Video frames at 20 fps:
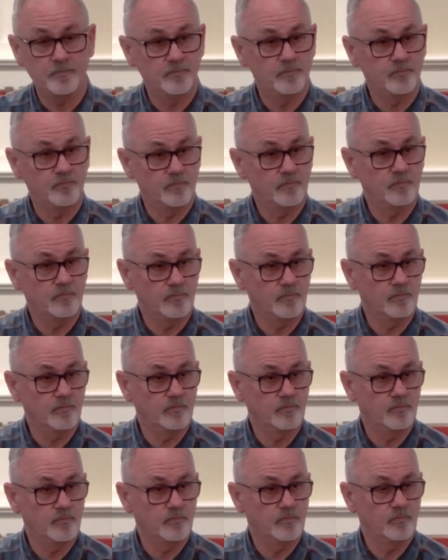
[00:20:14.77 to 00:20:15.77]

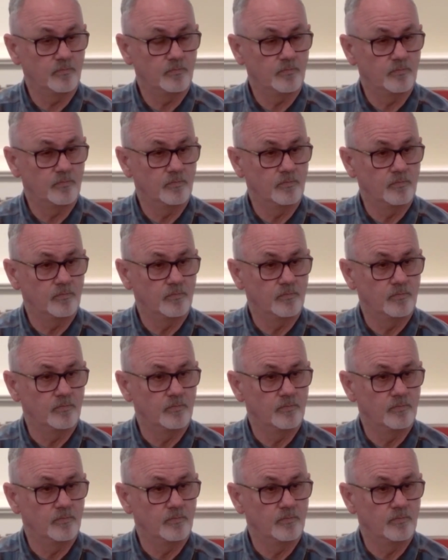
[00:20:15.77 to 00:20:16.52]
(silence)